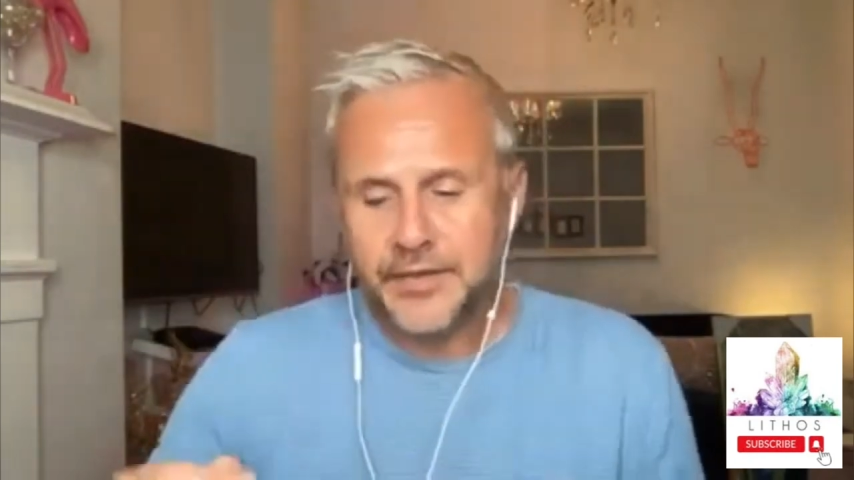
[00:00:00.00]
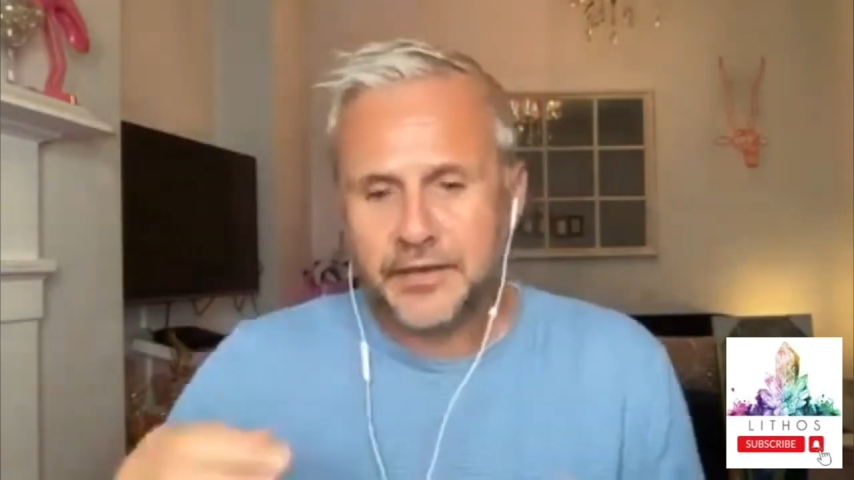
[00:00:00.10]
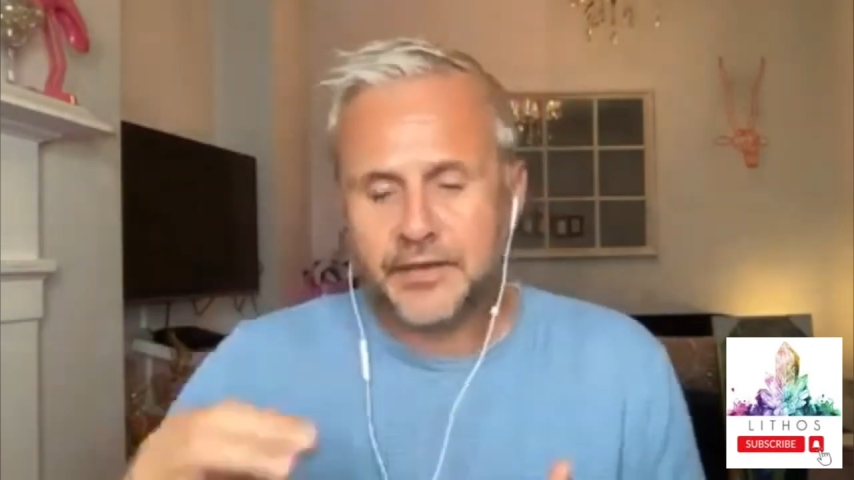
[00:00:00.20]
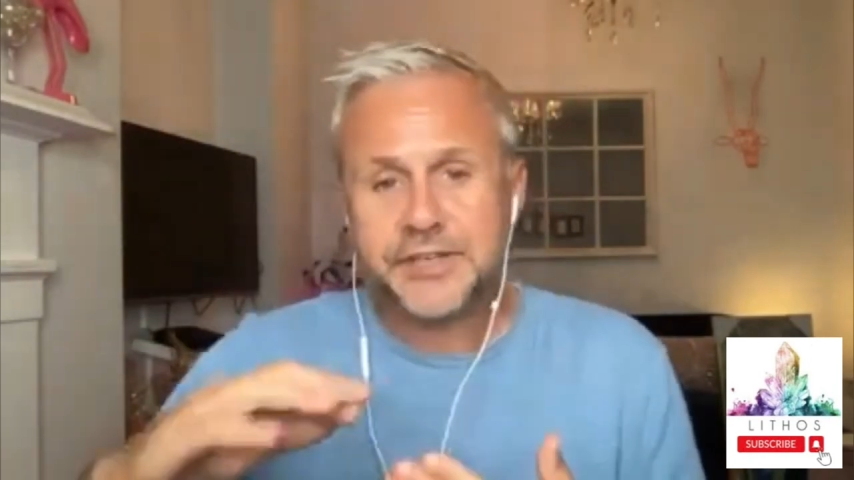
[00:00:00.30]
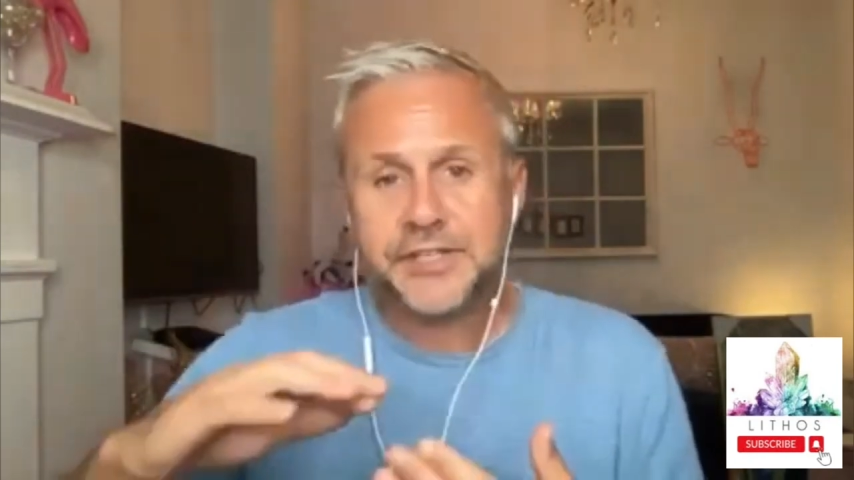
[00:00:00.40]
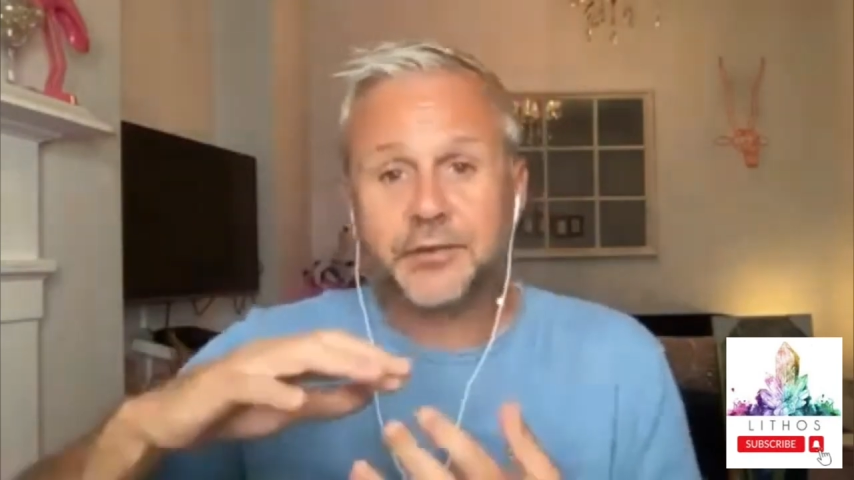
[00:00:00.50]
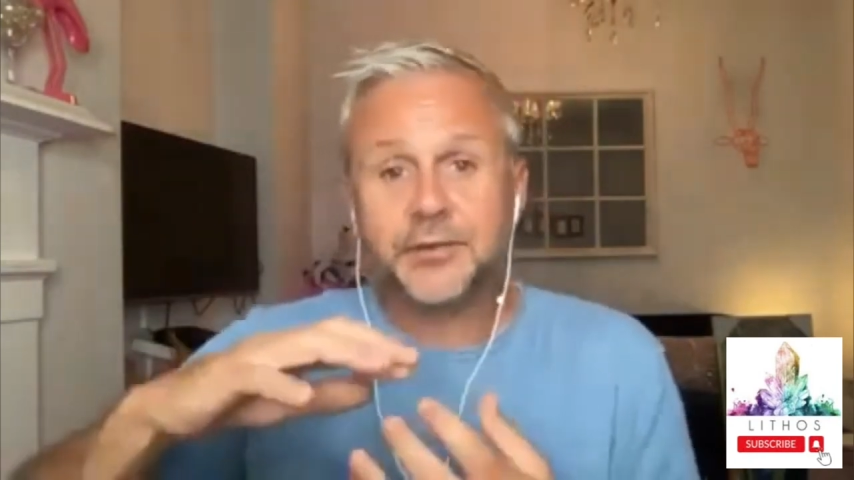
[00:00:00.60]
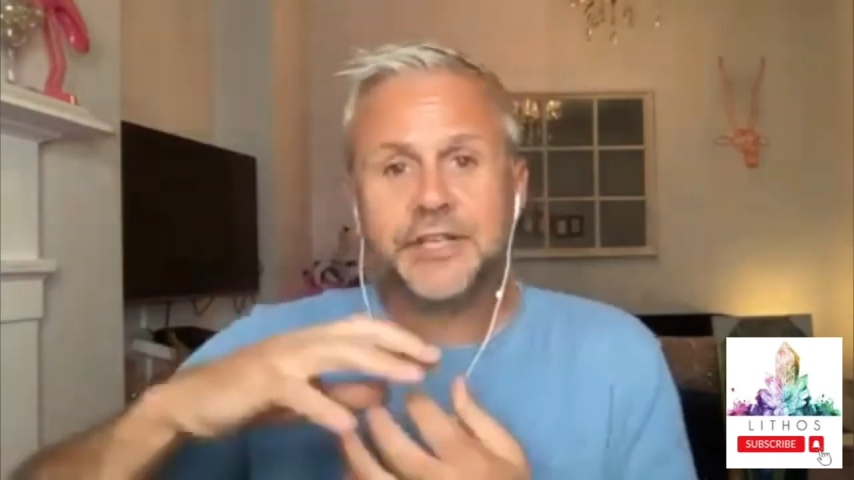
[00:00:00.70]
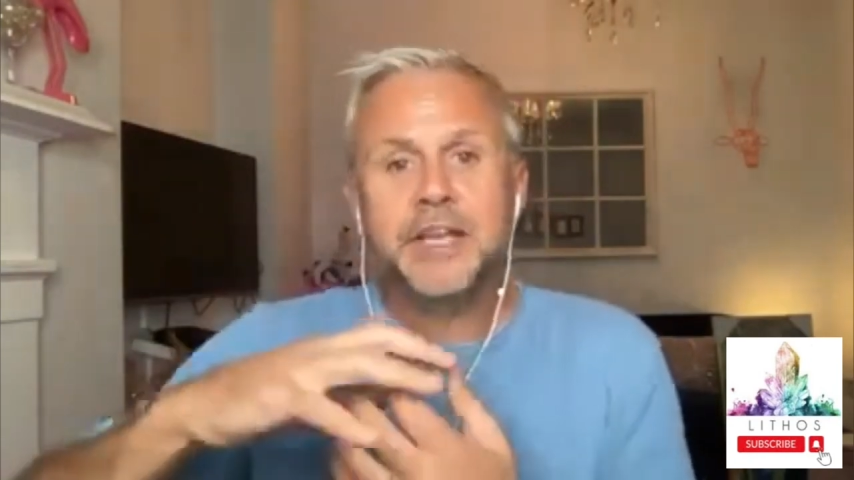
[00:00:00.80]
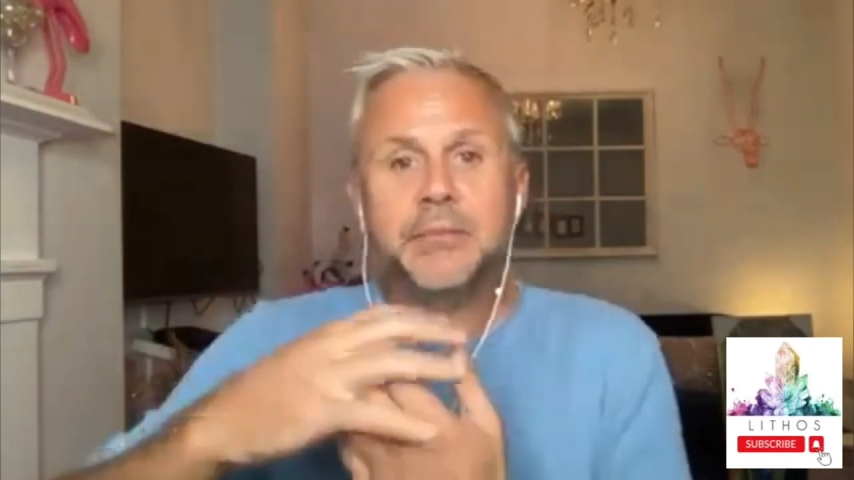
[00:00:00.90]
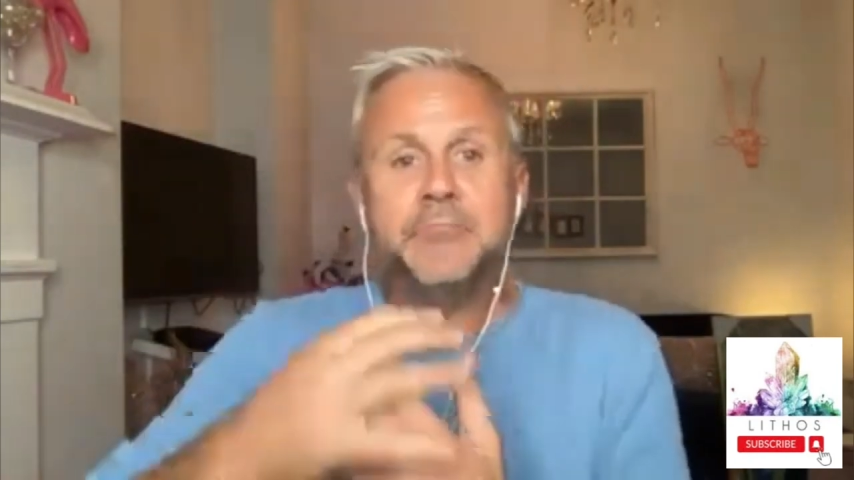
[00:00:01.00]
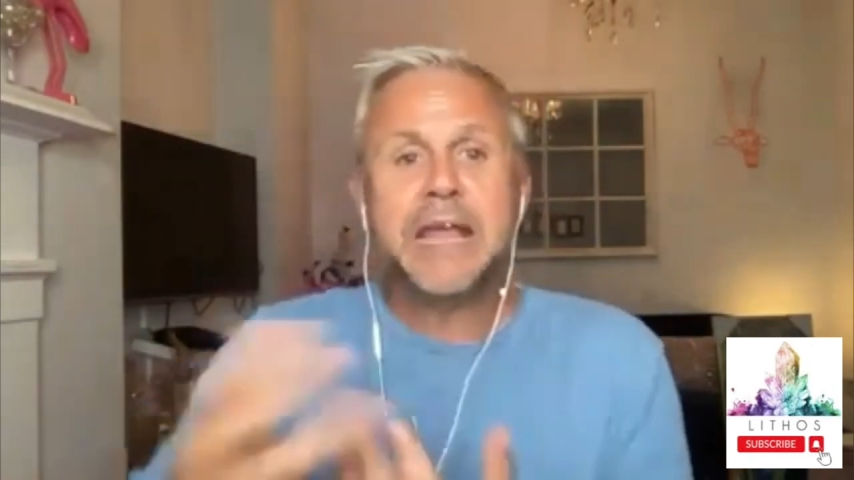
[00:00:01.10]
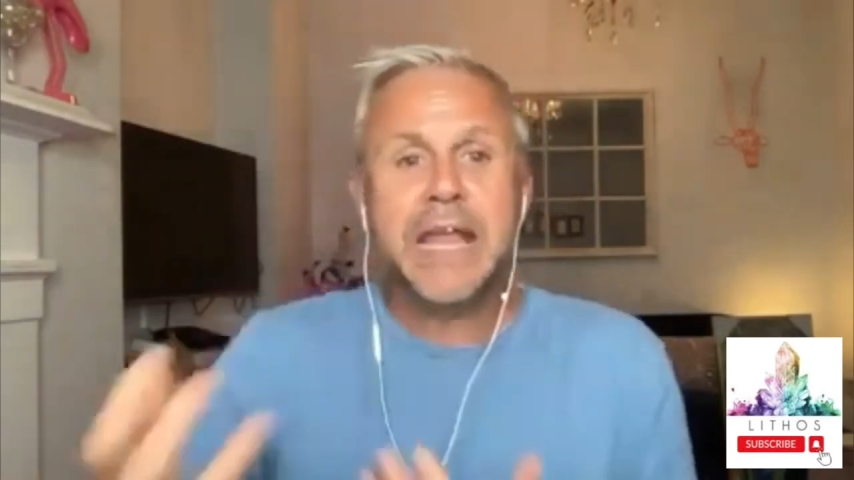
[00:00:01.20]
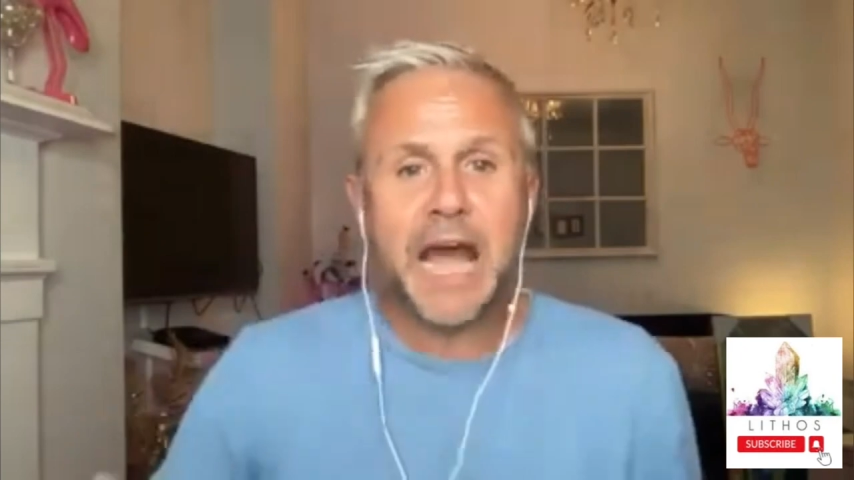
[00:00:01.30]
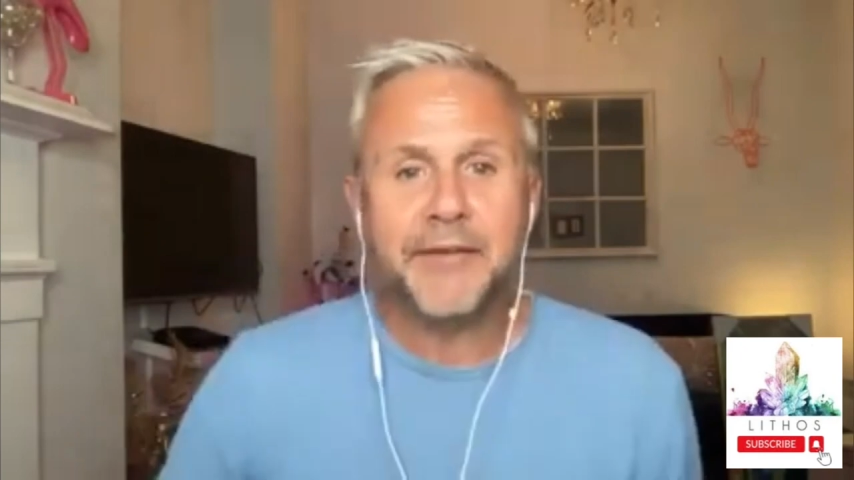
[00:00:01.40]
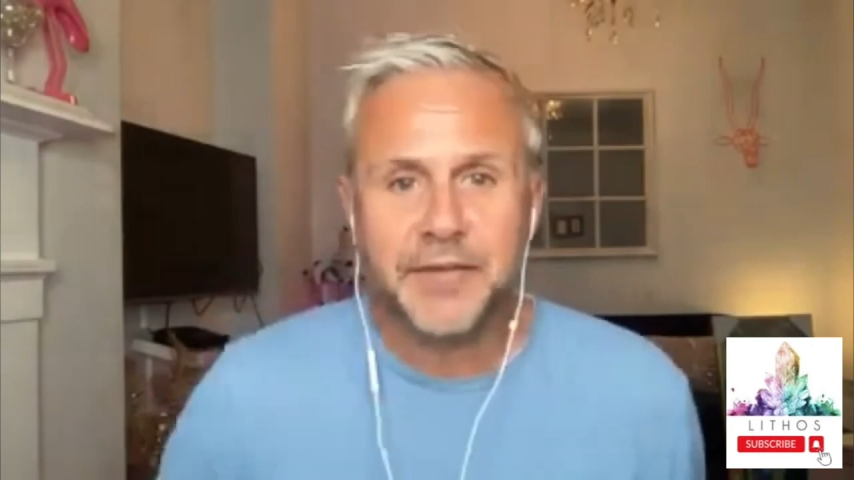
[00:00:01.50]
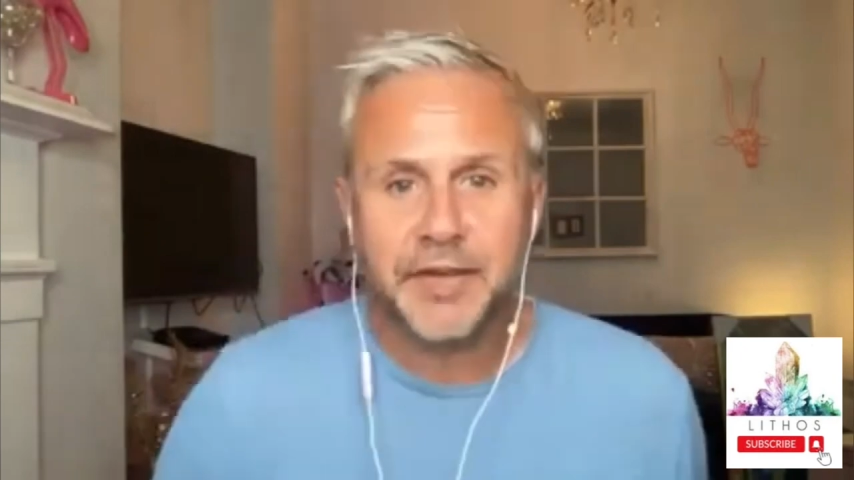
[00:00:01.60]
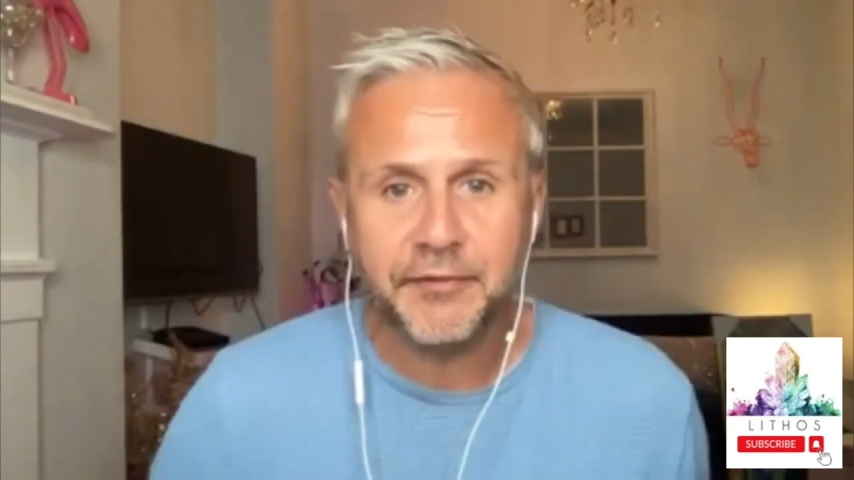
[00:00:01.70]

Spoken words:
that crystals may have an